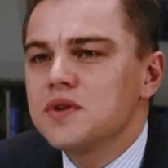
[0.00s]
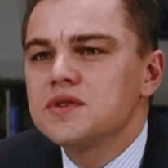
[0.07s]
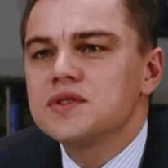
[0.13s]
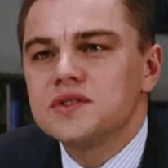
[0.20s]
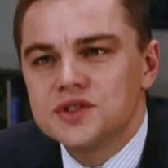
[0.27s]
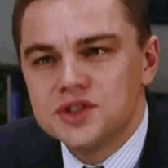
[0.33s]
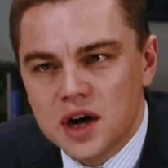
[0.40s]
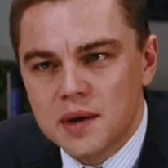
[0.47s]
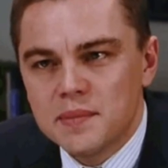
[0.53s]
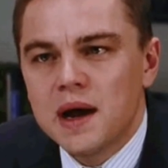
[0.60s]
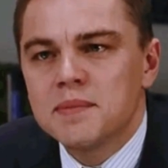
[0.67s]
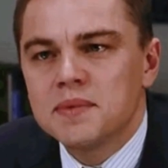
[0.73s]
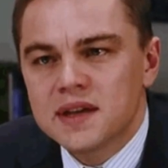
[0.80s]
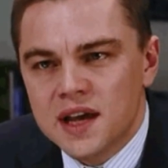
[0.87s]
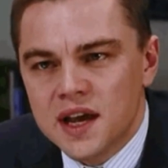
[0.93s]
great in
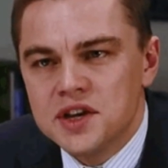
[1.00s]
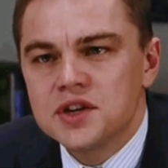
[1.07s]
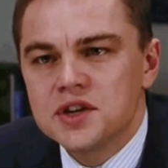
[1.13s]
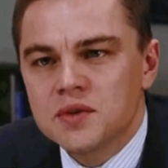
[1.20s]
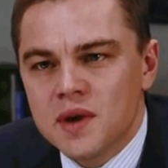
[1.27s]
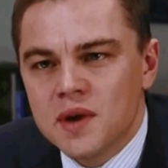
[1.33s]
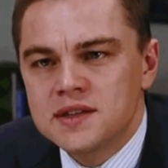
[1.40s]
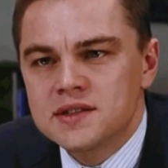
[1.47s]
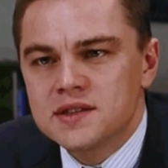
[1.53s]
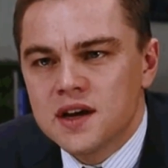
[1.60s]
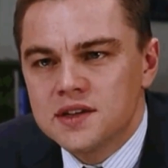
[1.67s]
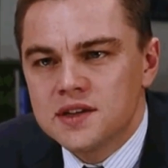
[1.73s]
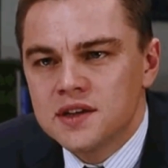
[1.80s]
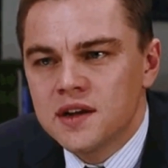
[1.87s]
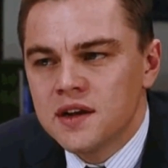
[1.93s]
comparison to what the bad
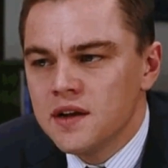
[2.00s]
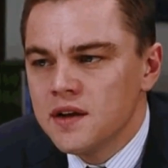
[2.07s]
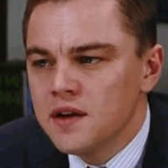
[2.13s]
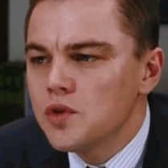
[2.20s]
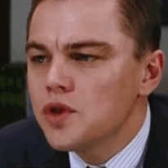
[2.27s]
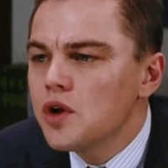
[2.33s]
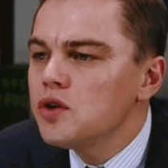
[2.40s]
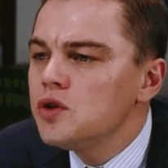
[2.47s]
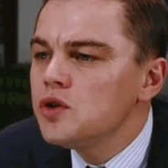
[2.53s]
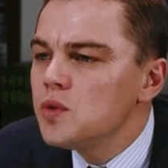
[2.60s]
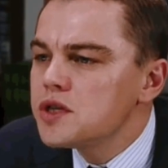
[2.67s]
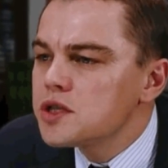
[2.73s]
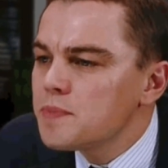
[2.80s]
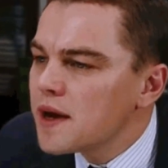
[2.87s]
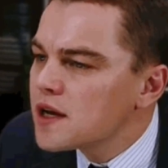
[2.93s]
guy had to say.
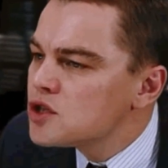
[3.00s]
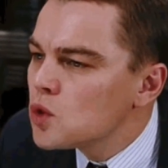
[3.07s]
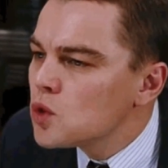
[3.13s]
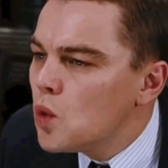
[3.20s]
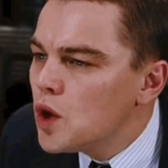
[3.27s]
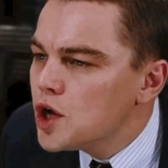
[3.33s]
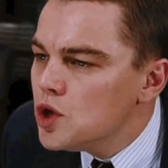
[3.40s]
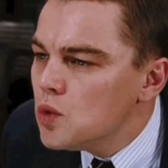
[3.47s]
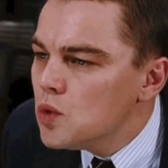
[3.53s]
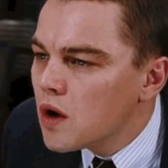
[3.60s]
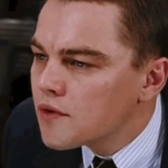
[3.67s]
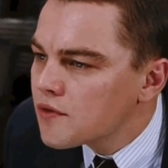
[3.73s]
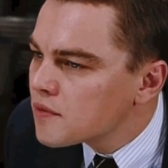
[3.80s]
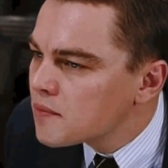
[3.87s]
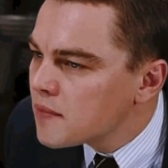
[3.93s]

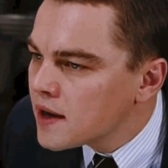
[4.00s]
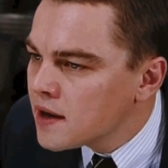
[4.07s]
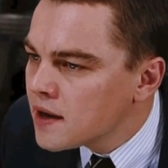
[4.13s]
Often, the